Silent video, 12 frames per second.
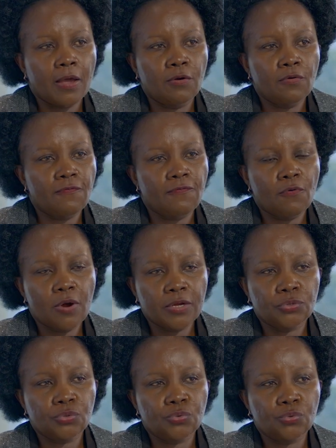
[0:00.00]
I look
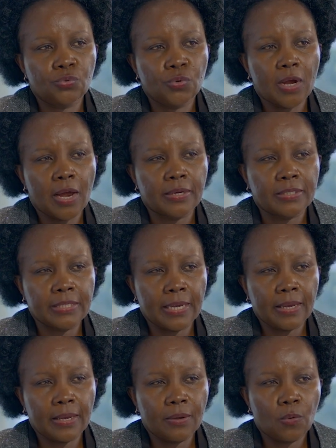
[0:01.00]
forward to a
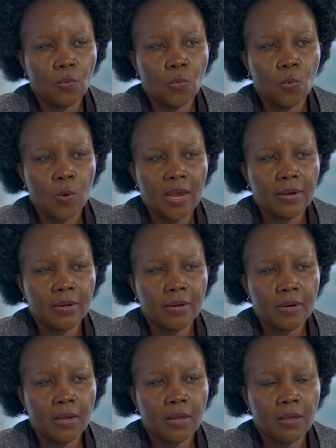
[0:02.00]
day
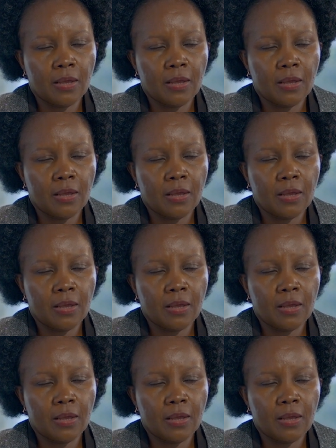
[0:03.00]
when